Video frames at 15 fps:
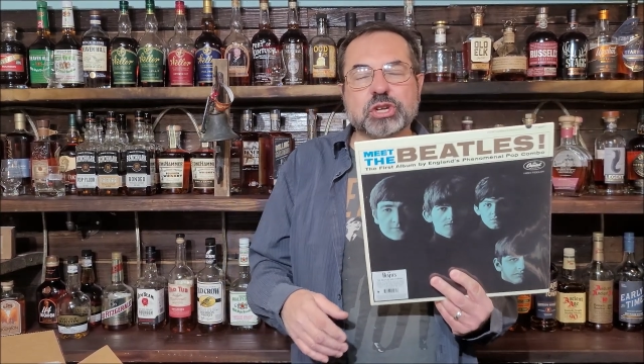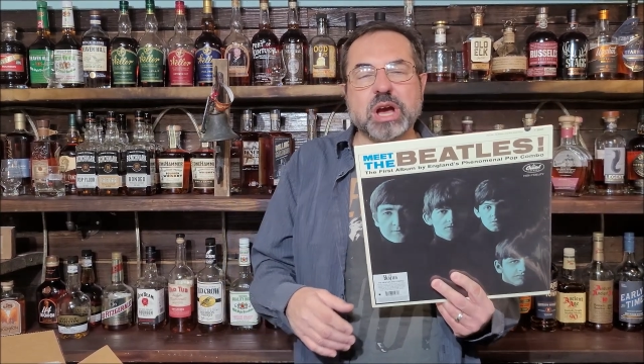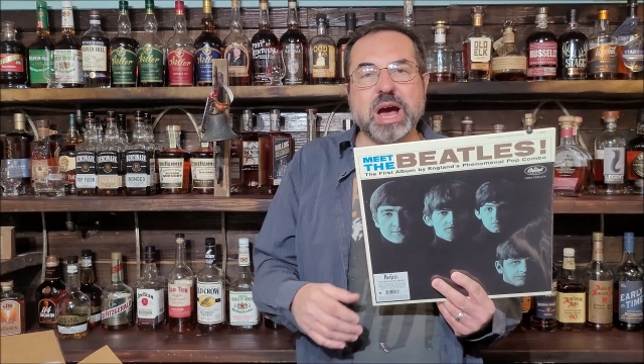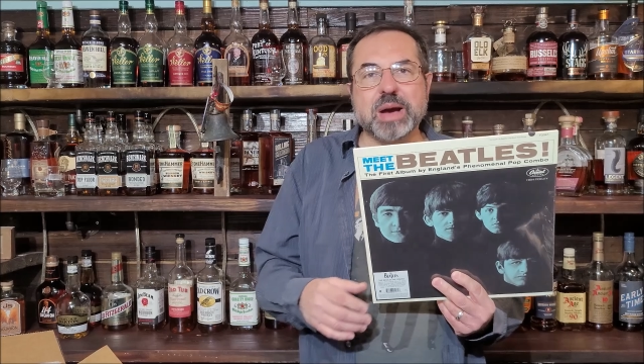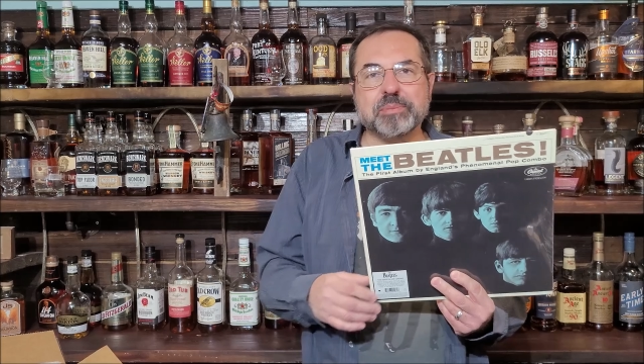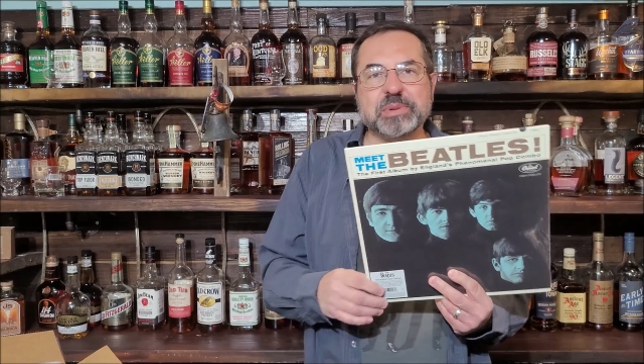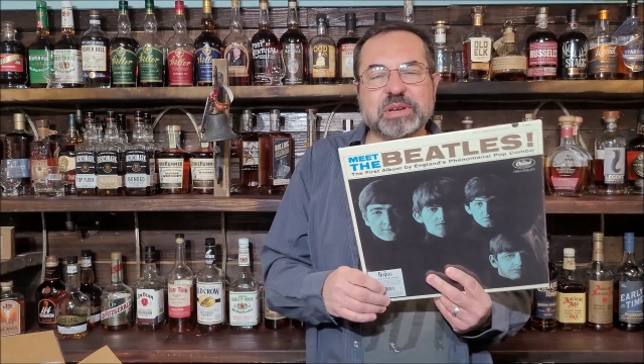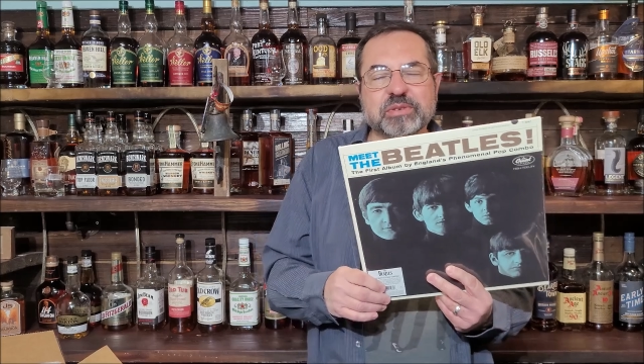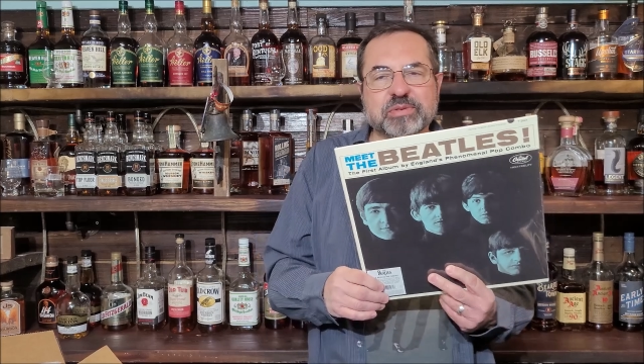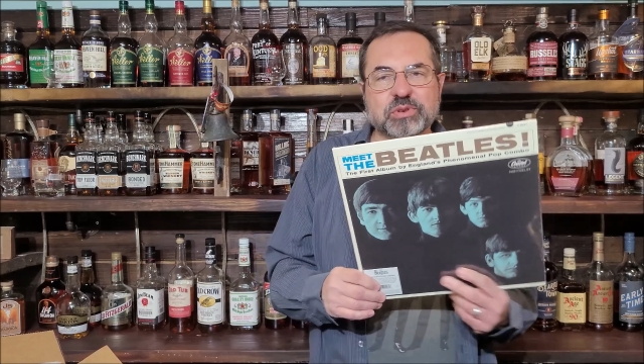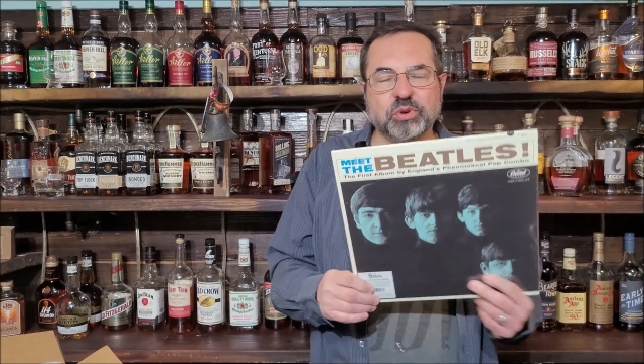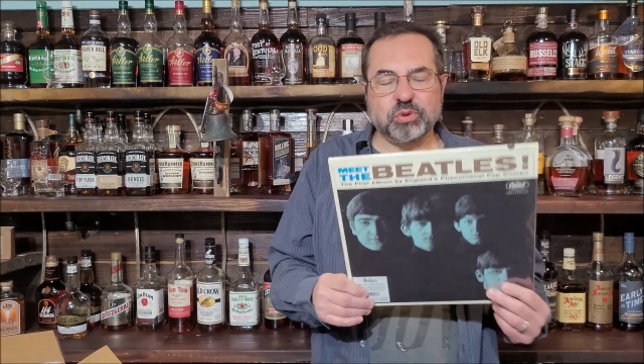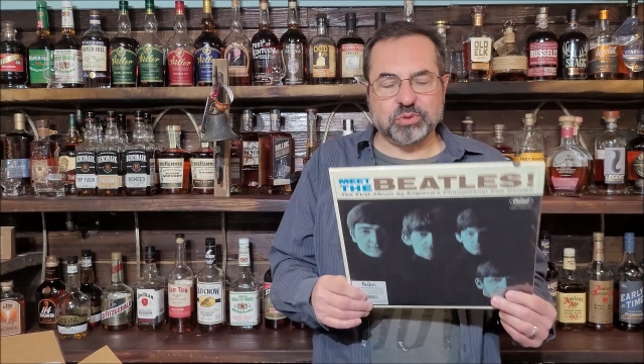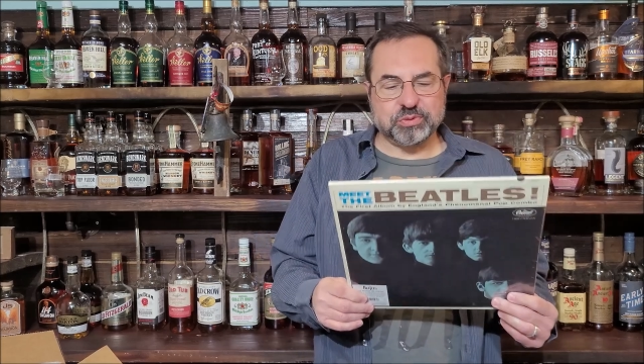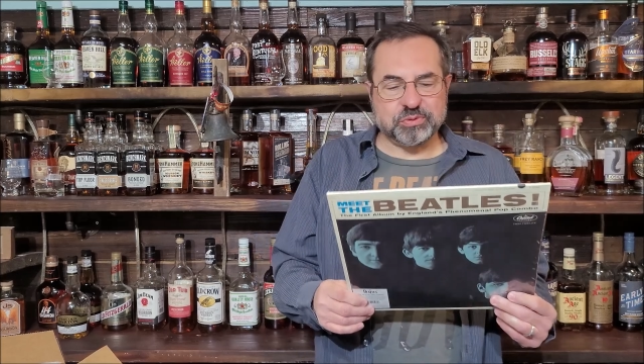copy of an
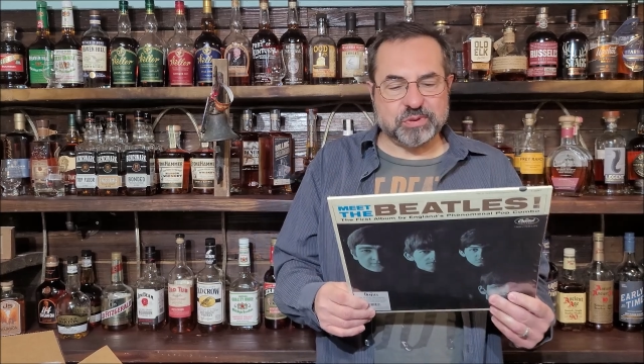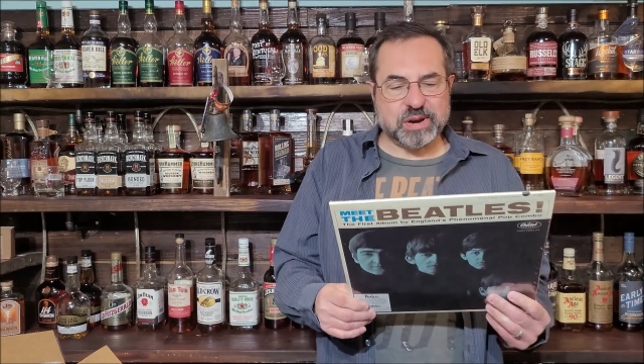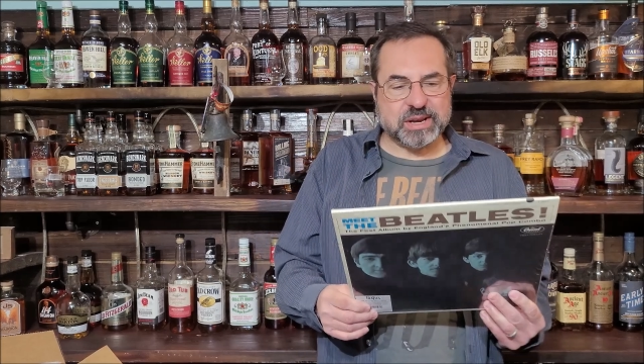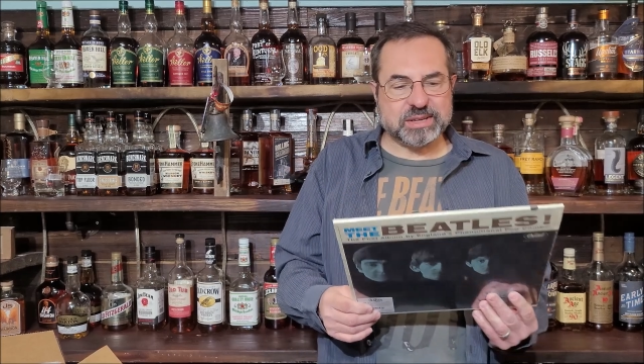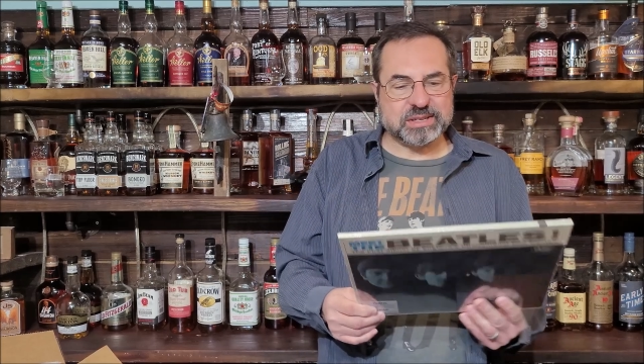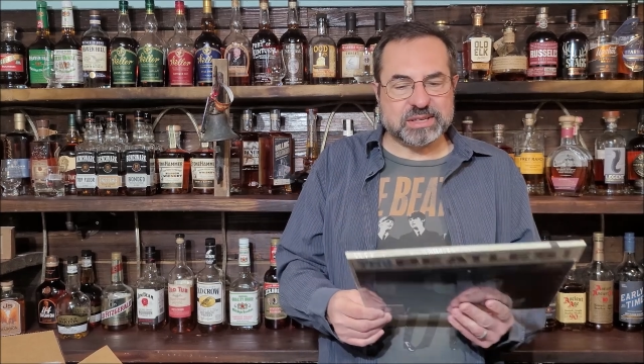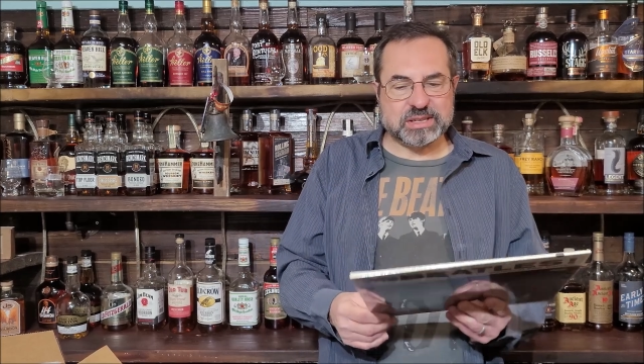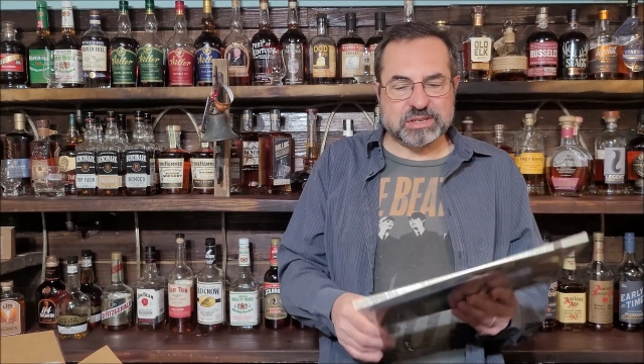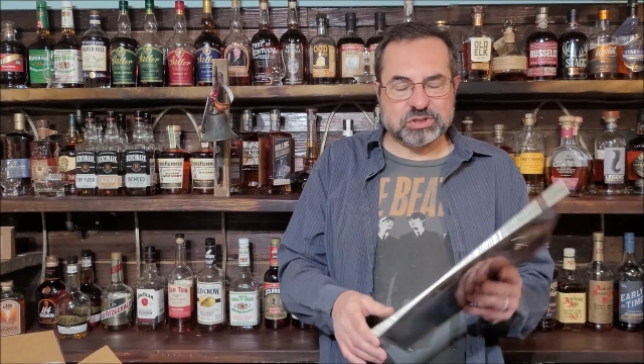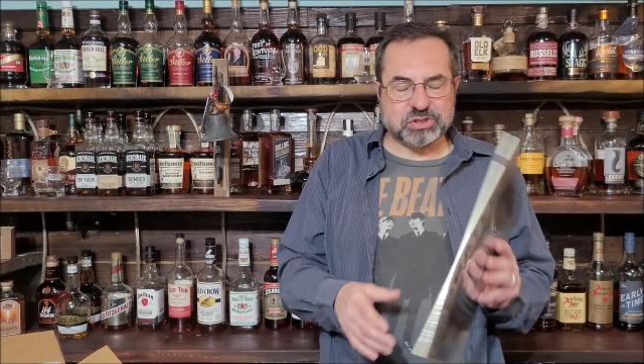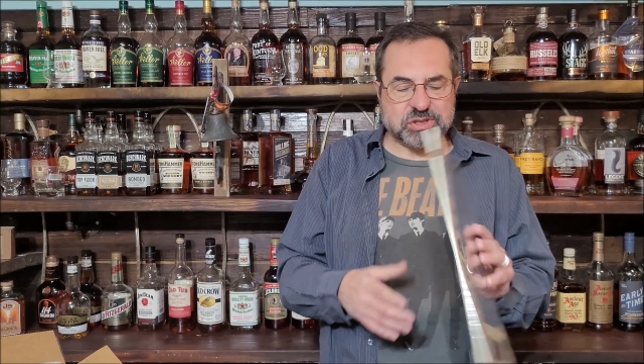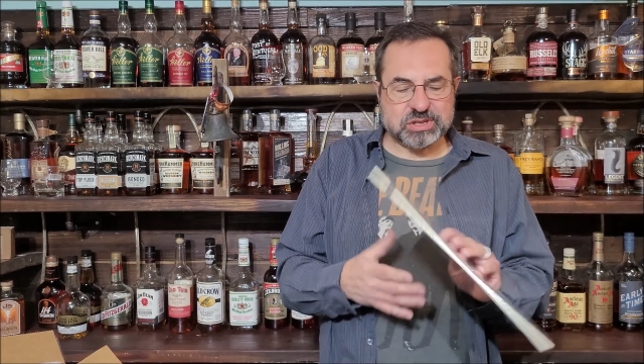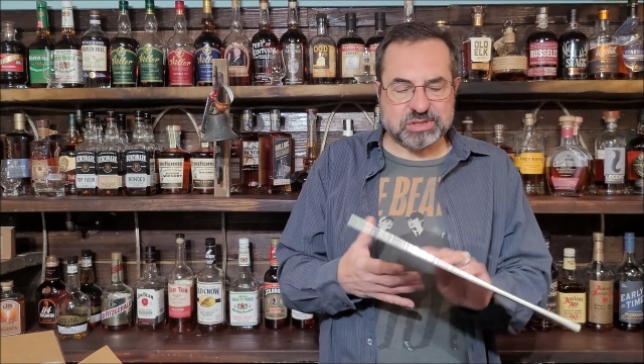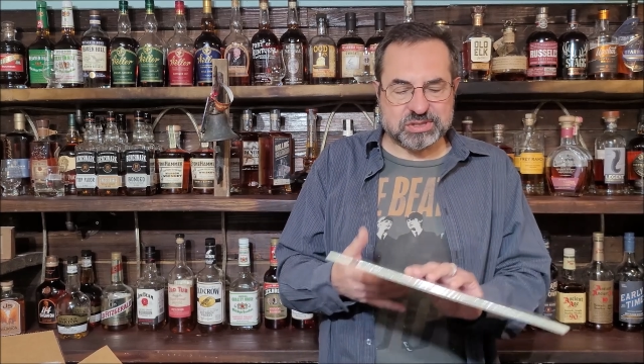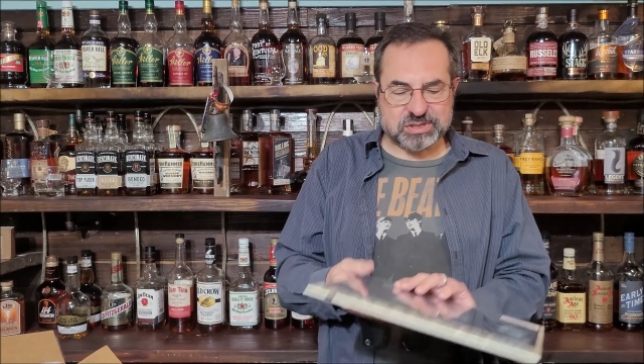old friend is
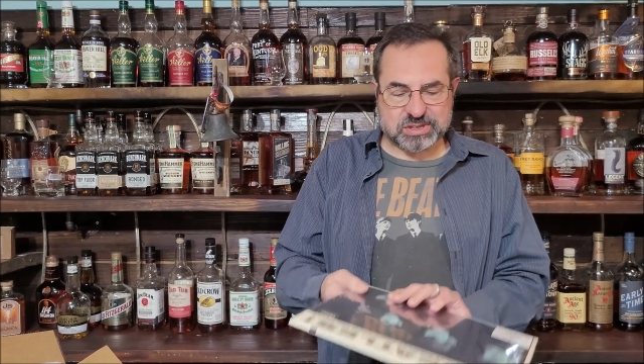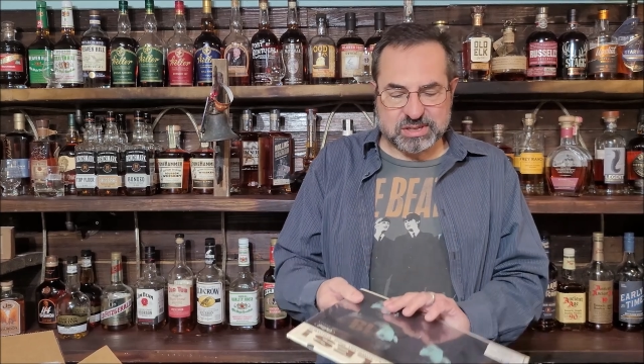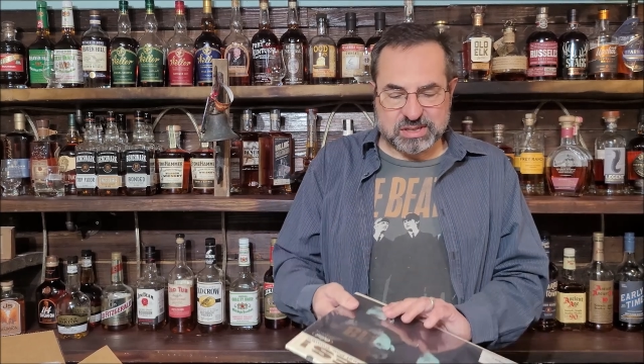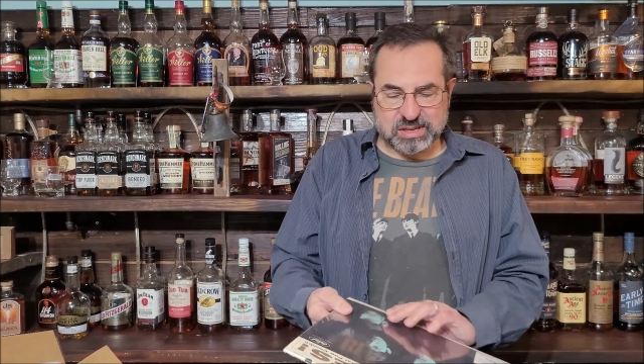just,